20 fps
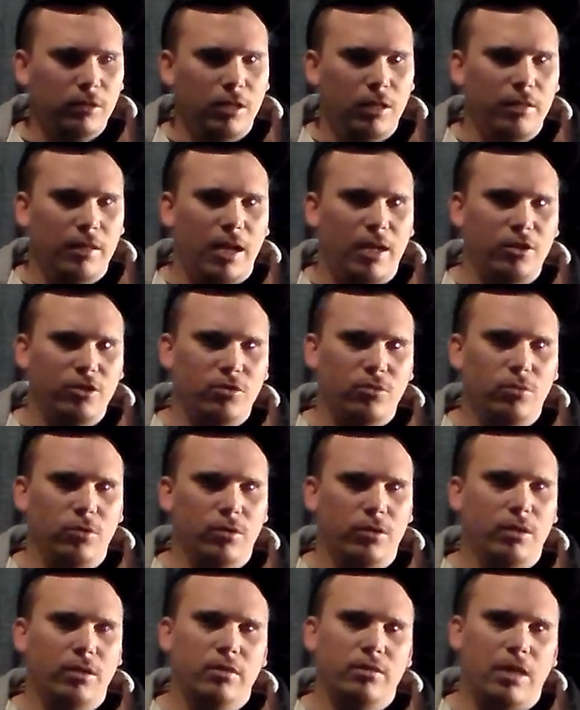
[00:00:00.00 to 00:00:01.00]
and that's
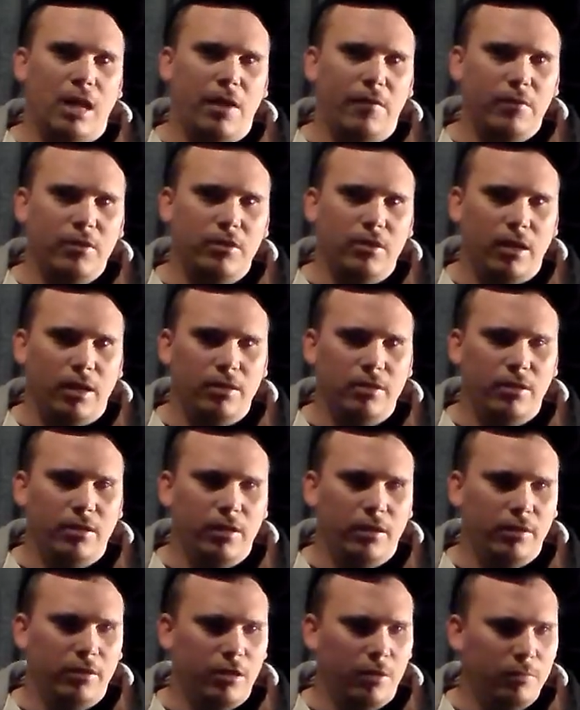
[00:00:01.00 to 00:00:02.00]
where this advertising
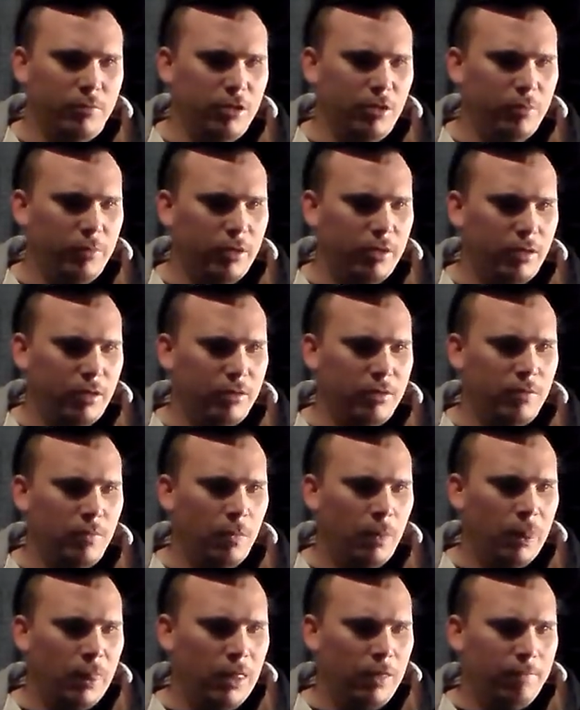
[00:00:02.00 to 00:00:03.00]
thing comes in, because
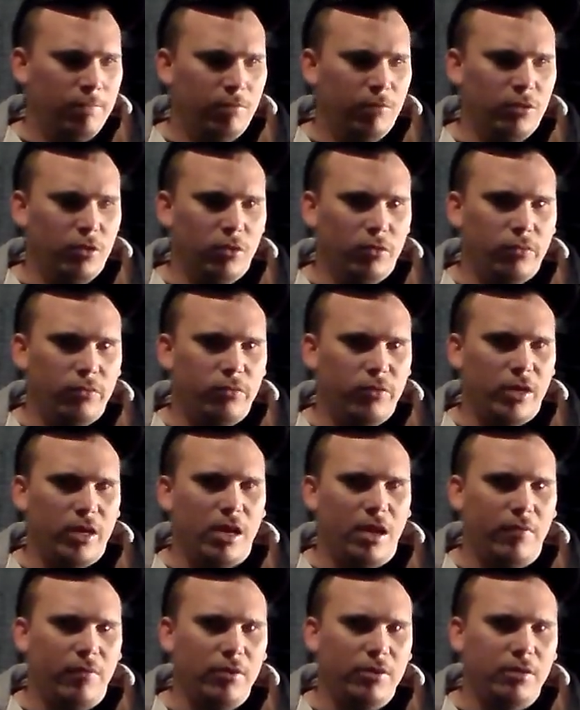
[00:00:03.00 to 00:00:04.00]
if you do free
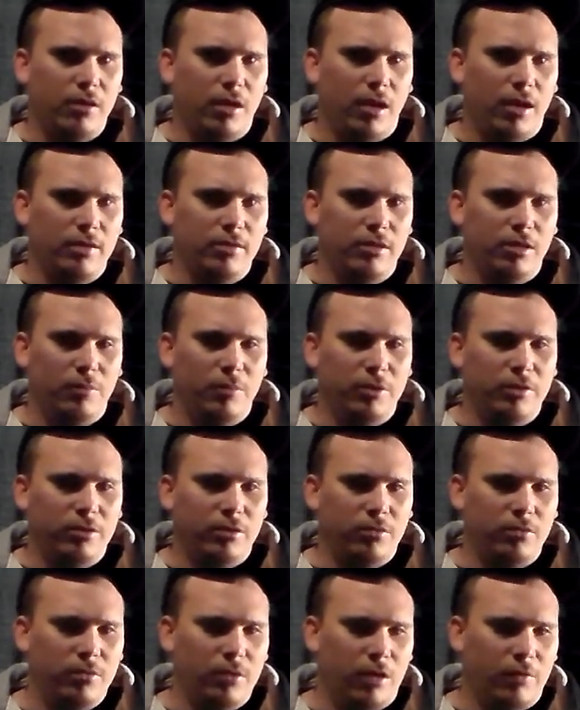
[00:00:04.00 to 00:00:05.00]
advertising, that means
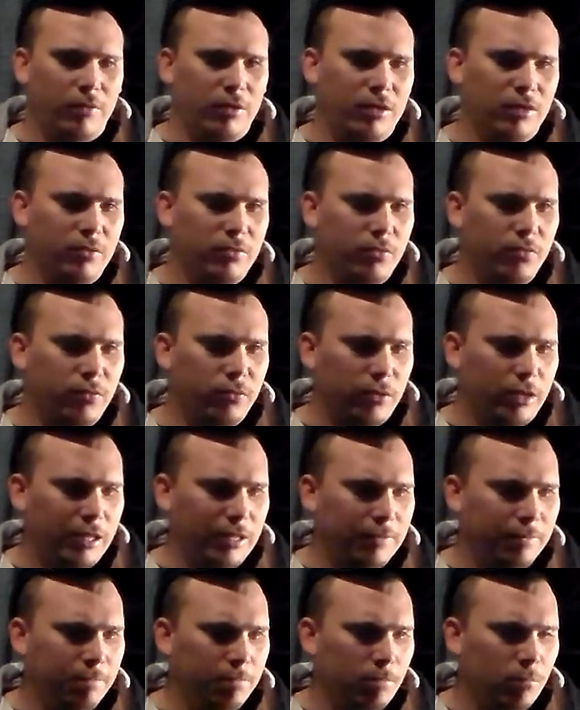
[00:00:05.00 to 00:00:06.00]
everything's
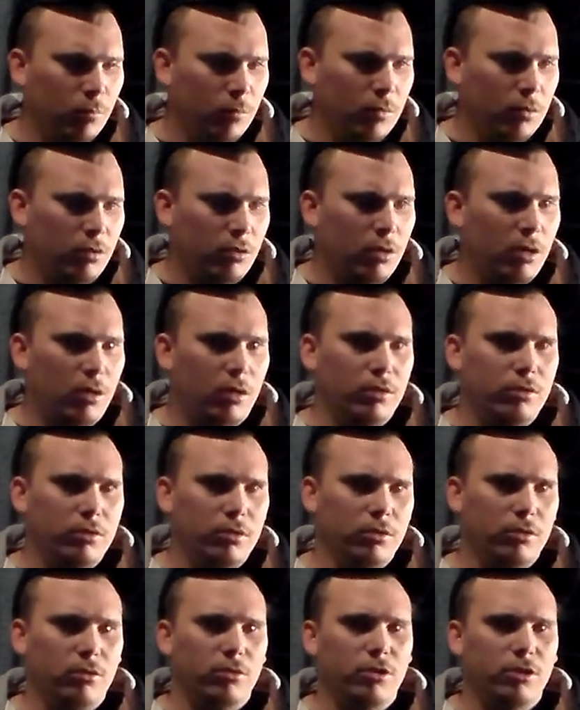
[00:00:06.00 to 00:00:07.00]
free. All it's
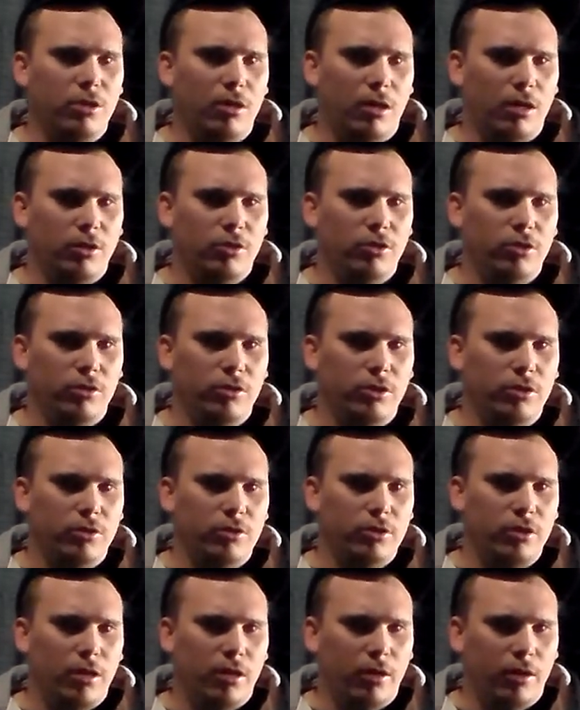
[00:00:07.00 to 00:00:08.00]
gonna do is cost you your
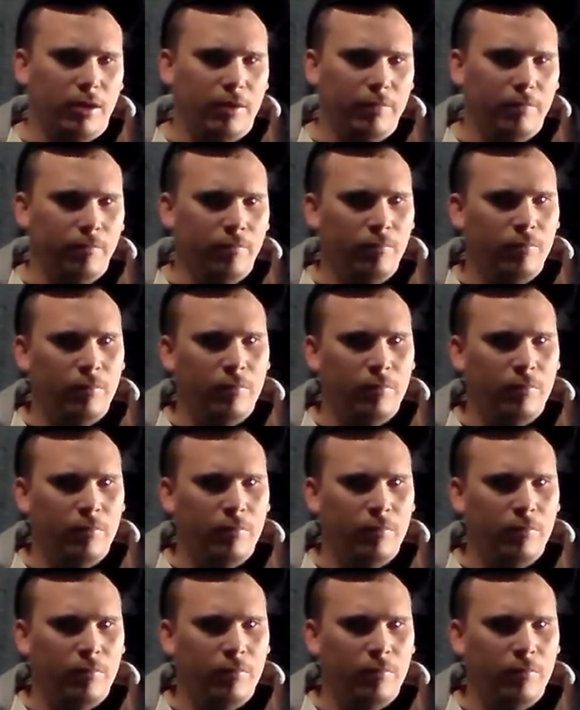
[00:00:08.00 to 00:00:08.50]
time.